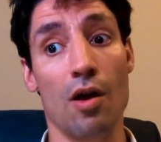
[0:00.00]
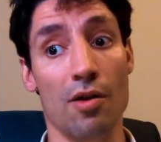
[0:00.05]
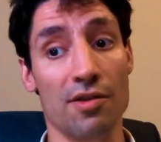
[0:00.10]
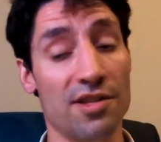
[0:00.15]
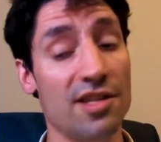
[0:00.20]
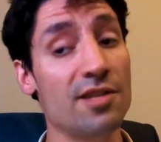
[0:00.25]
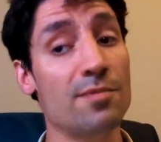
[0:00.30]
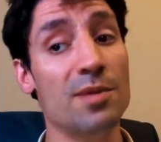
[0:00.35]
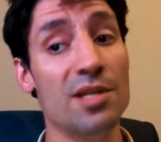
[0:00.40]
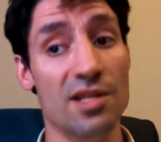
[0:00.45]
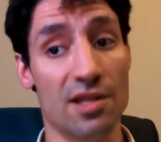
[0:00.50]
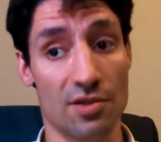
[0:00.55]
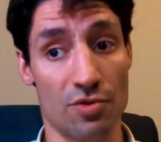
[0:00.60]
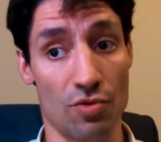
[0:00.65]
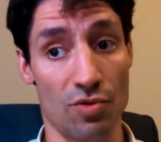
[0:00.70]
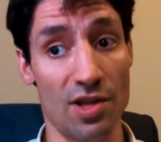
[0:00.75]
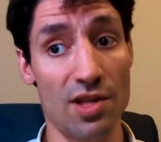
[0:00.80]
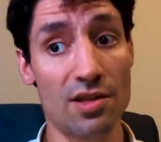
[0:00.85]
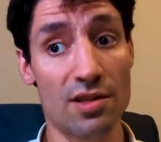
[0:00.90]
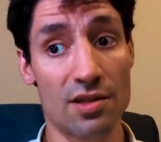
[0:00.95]
this business
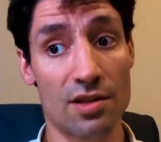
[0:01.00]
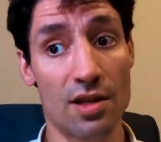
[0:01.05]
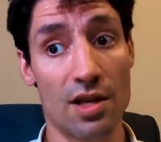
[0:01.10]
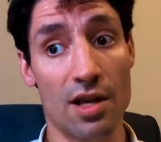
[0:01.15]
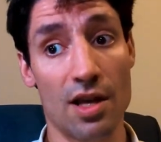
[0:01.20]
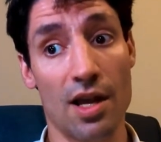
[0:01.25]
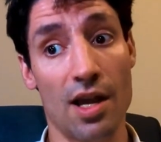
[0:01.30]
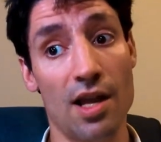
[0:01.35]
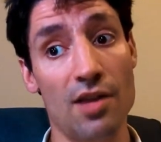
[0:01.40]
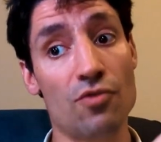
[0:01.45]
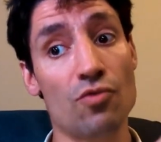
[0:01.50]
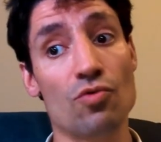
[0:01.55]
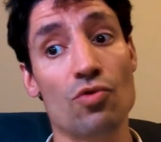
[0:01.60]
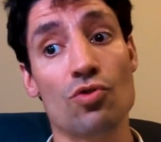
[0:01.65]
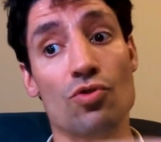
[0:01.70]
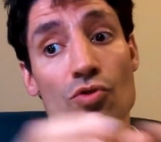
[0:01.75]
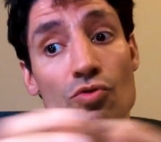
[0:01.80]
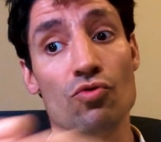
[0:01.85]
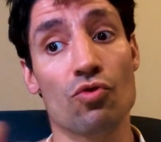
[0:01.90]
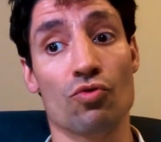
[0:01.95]
unit and to use
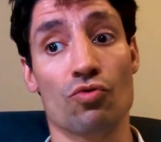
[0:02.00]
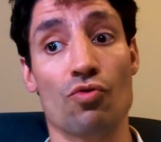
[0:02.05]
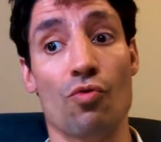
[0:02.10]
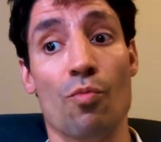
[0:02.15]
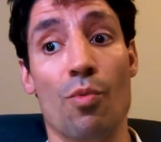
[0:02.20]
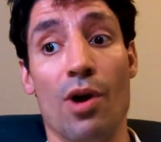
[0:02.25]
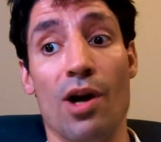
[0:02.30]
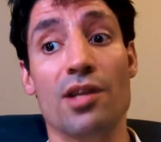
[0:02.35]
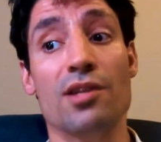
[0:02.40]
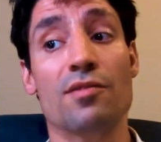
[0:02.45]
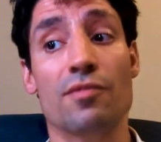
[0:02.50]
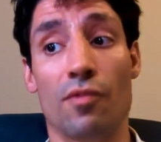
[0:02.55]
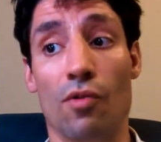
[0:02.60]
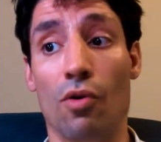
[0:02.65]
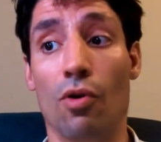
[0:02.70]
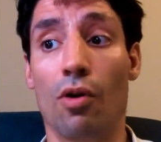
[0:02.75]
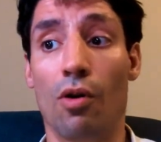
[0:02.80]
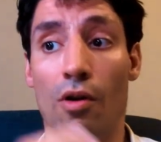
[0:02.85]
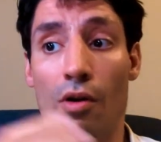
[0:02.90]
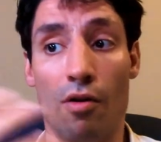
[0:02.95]
Odoo Enterprise
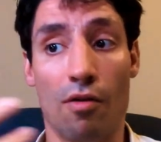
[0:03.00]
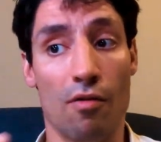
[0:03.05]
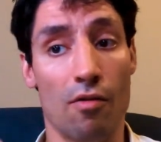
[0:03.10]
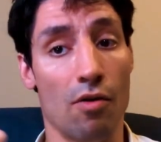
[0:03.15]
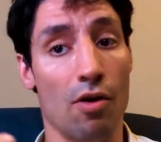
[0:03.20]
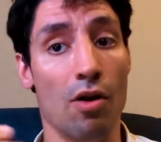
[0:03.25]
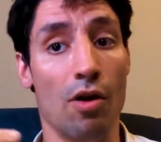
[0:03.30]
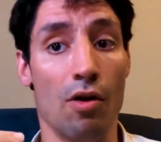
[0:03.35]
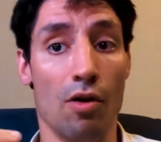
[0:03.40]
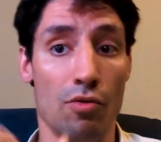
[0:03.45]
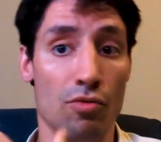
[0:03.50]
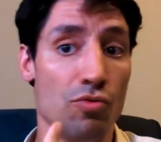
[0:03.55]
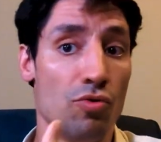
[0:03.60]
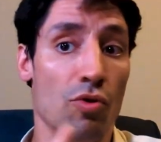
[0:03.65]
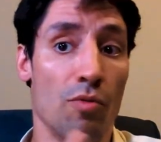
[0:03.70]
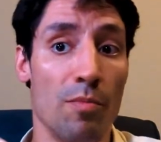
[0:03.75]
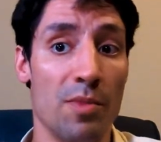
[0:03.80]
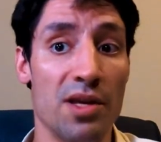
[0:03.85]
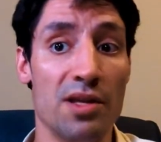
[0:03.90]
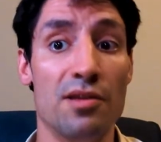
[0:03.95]
for your
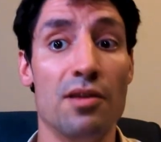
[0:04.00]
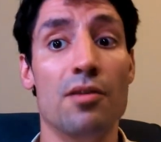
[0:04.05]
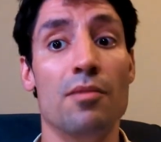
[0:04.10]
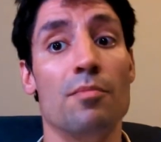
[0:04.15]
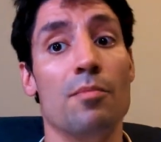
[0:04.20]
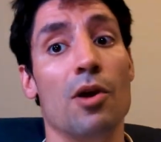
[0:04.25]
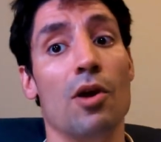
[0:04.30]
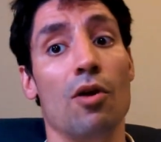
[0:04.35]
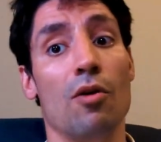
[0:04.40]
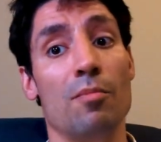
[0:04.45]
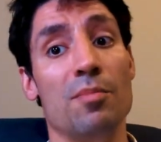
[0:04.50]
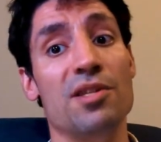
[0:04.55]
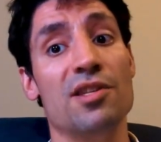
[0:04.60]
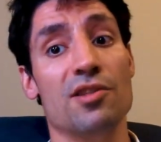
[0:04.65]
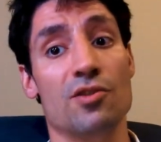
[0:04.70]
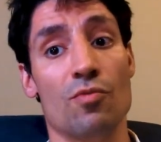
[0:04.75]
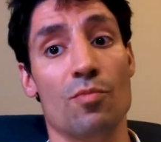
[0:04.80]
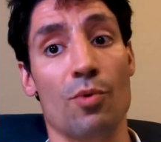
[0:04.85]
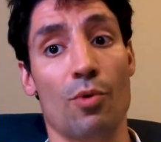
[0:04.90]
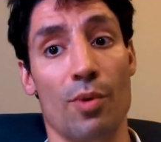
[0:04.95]
main
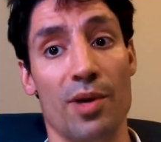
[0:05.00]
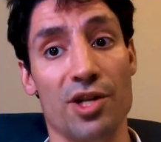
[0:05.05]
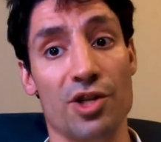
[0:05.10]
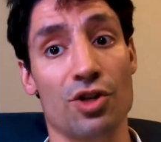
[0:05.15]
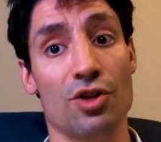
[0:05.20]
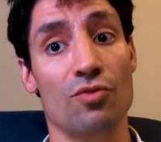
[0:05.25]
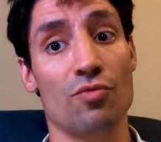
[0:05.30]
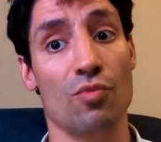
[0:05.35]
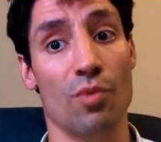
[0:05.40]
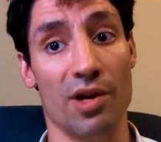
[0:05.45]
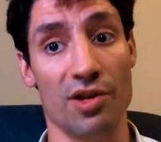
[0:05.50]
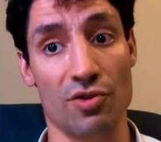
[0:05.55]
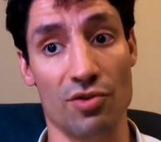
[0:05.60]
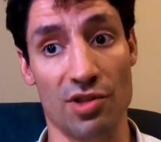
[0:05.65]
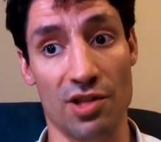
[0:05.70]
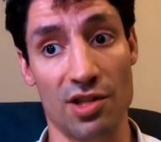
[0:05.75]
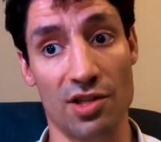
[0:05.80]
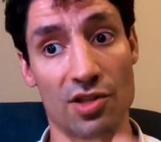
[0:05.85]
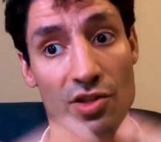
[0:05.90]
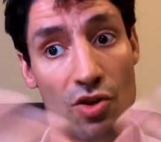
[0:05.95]
business operation where you
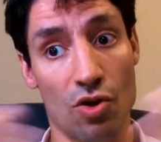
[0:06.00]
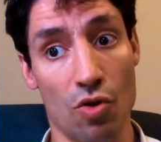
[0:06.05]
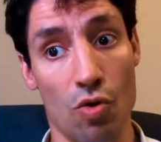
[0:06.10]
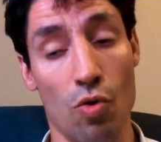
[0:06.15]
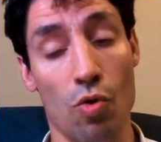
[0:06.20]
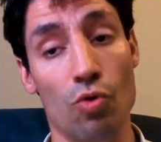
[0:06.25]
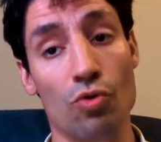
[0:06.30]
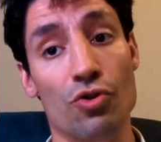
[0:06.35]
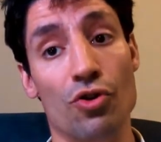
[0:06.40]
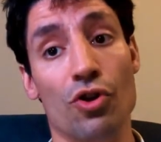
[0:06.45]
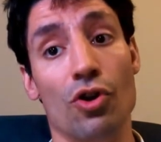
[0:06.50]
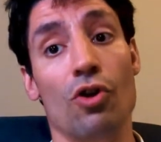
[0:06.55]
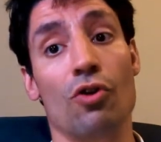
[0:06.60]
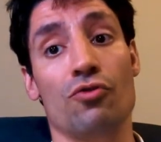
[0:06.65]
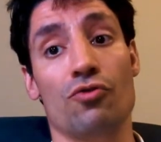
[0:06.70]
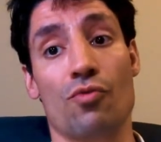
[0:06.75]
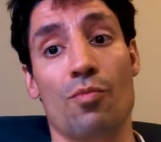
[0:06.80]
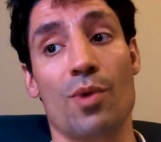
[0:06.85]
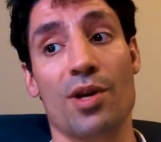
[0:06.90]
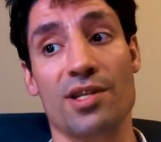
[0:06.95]
need all the
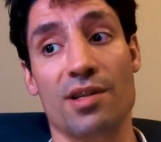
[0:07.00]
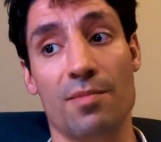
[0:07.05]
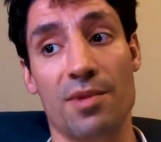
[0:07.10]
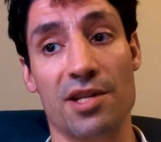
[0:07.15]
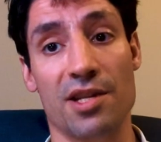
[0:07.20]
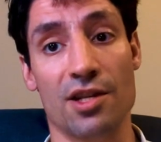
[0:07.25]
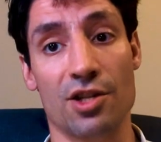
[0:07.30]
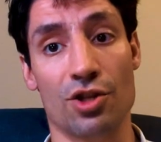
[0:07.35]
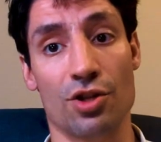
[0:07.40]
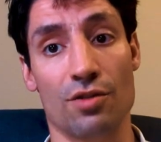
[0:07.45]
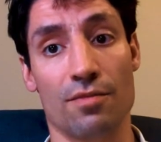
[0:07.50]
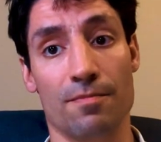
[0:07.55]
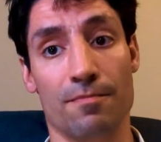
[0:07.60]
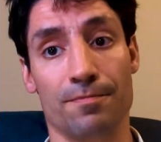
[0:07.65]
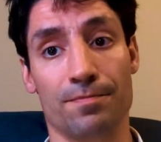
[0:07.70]
enterprise application.